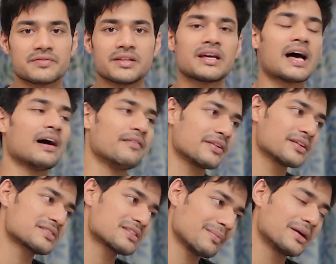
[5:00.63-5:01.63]
where the
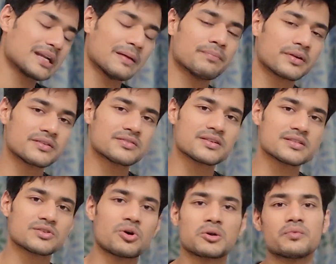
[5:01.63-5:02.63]
average summer temperature
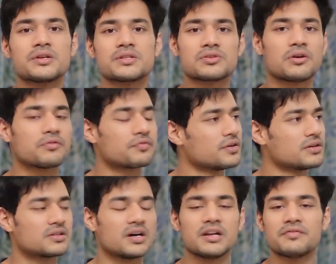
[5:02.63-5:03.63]
is northwards of
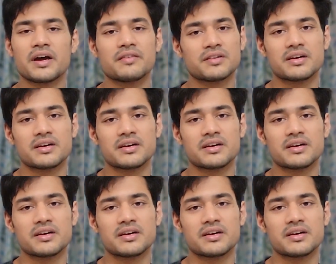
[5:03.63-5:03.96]
uh, 35